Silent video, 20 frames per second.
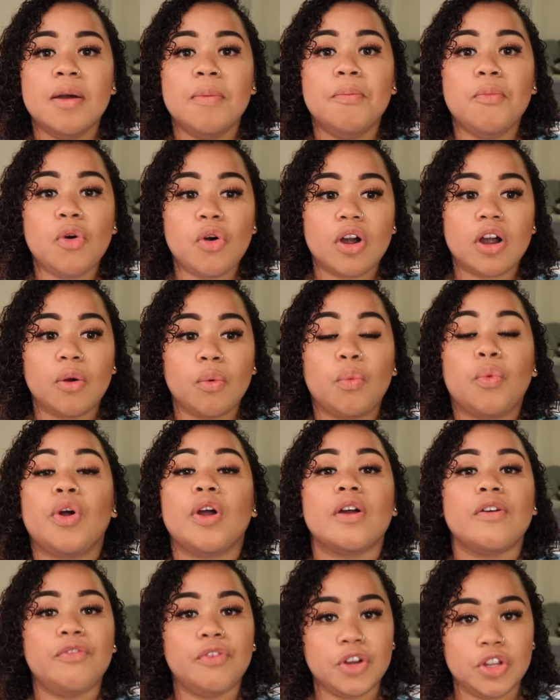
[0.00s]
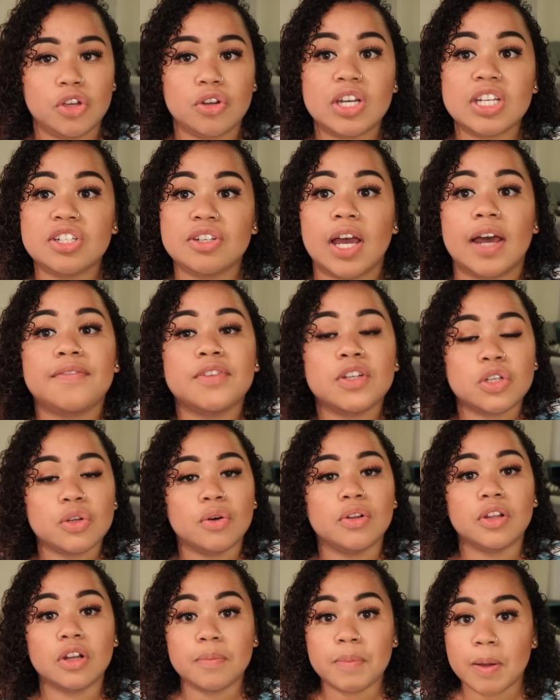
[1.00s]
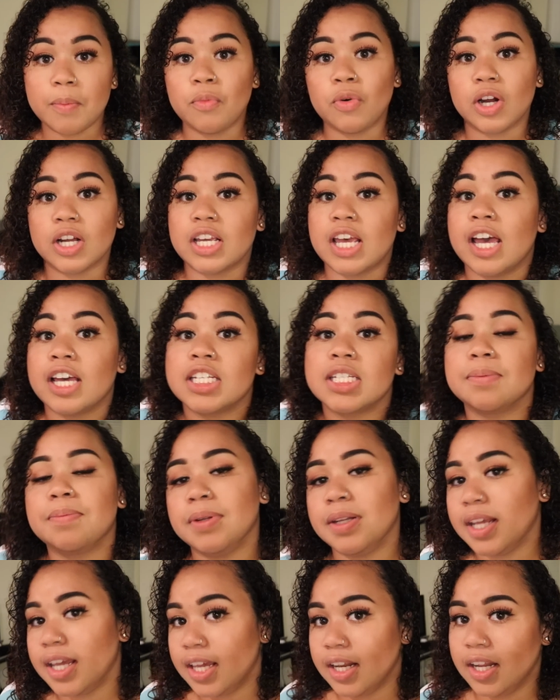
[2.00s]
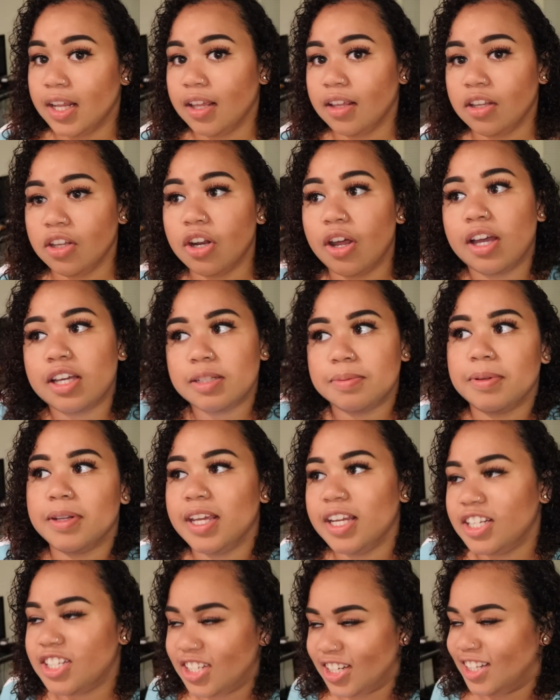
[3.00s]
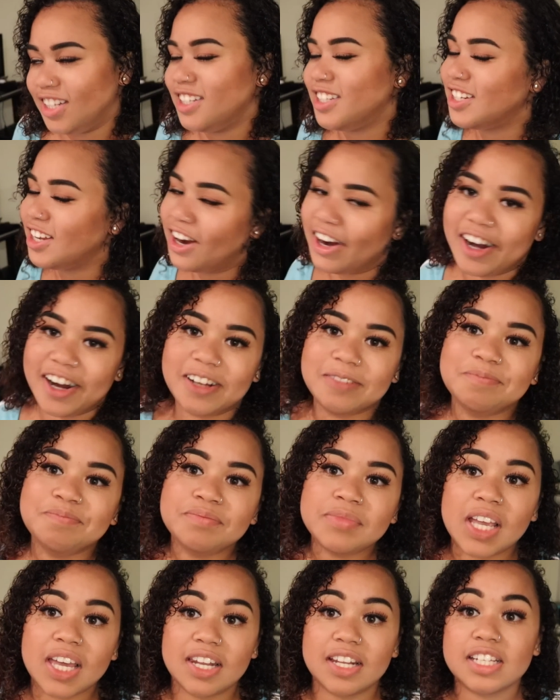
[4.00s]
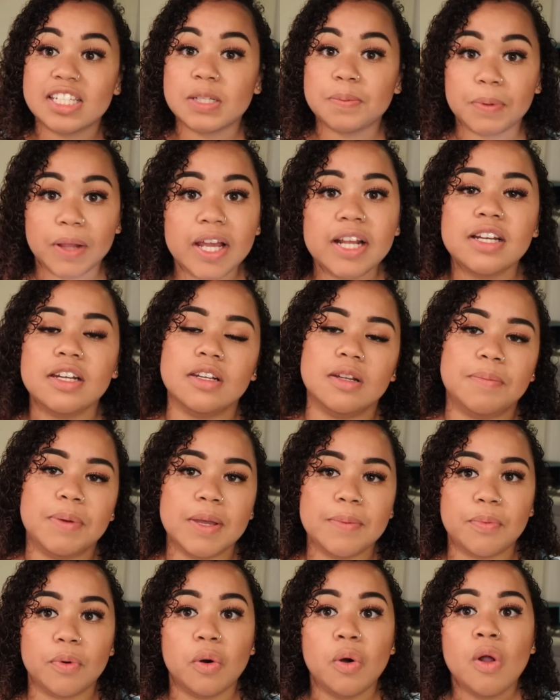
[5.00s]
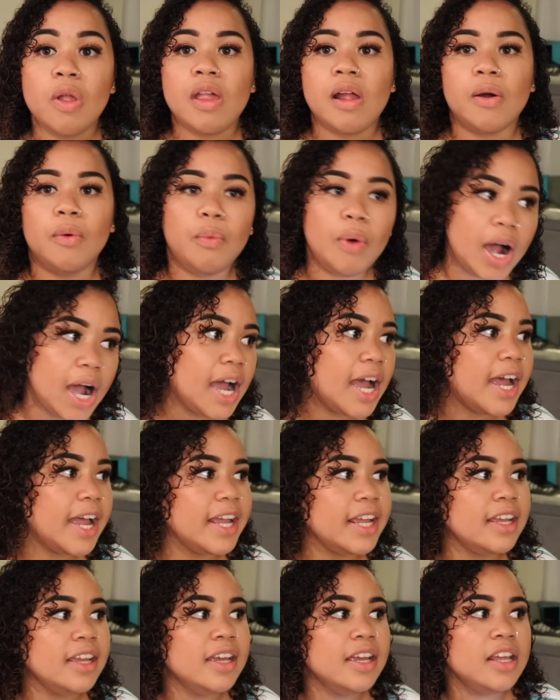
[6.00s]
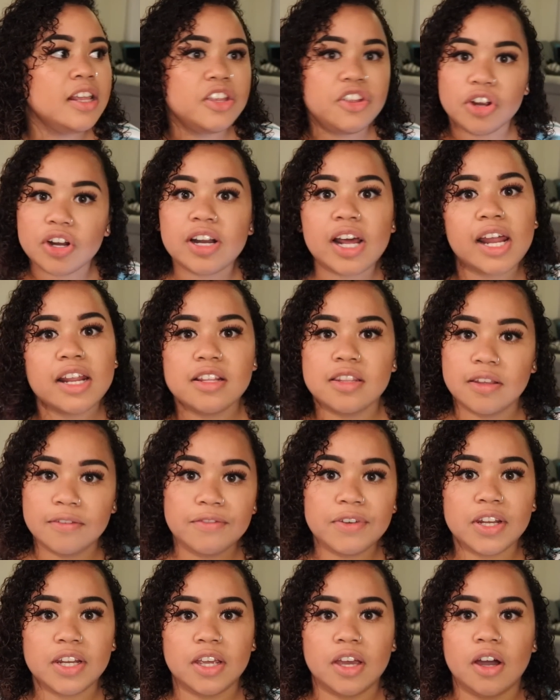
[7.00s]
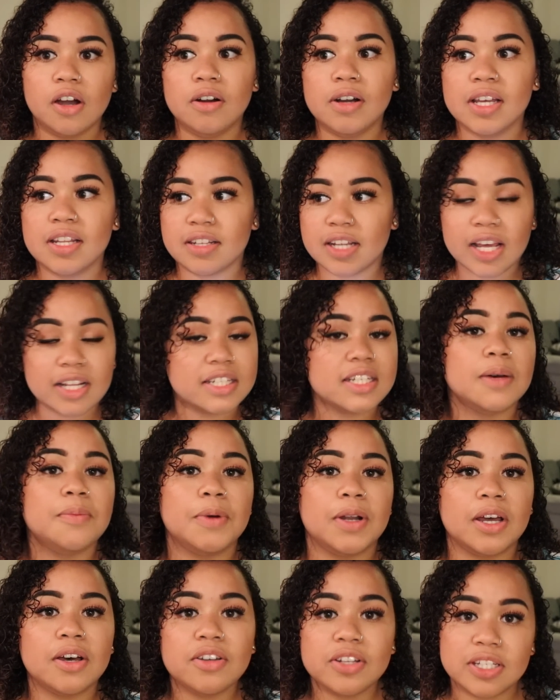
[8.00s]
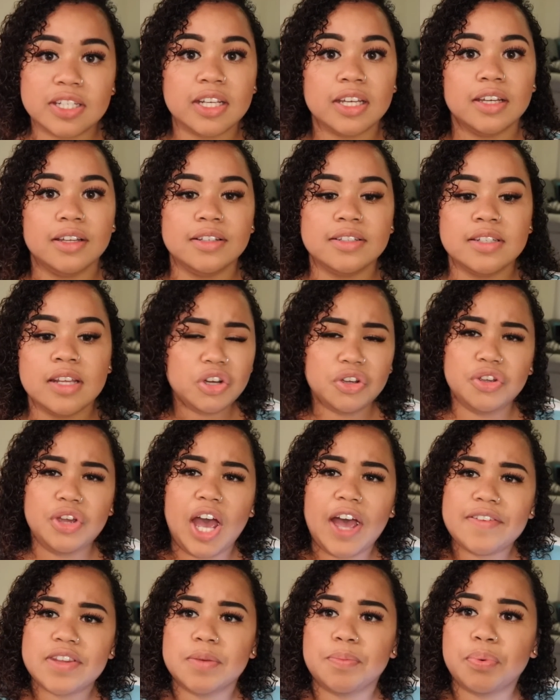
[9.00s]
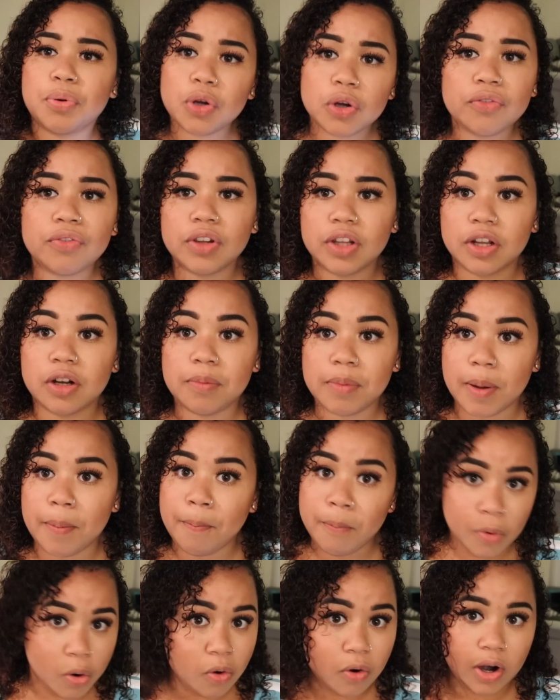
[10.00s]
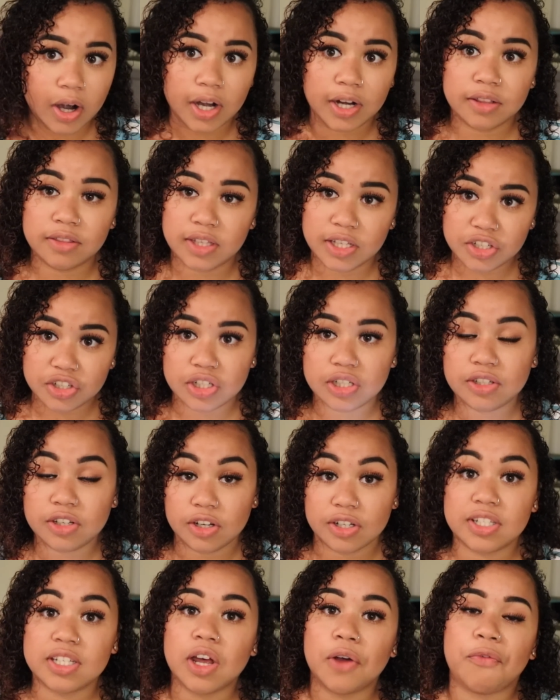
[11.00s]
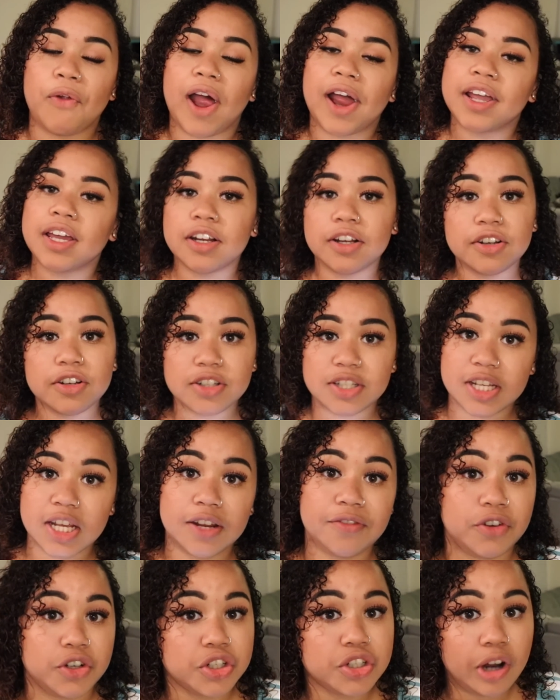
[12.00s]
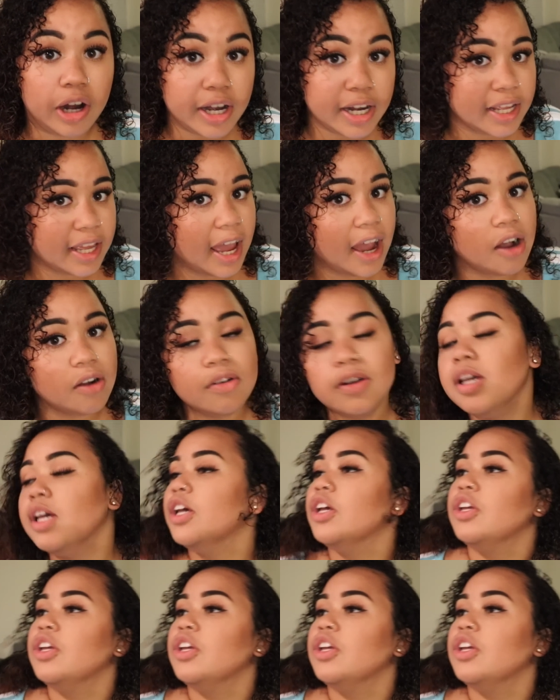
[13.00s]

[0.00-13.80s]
more work for you, because you have to do a little bit more explanation, sorry, and explaining to people why you're not in the video and that someone else is. You know, you have to prove a little bit more than just yourself. I can understand if you're starting out,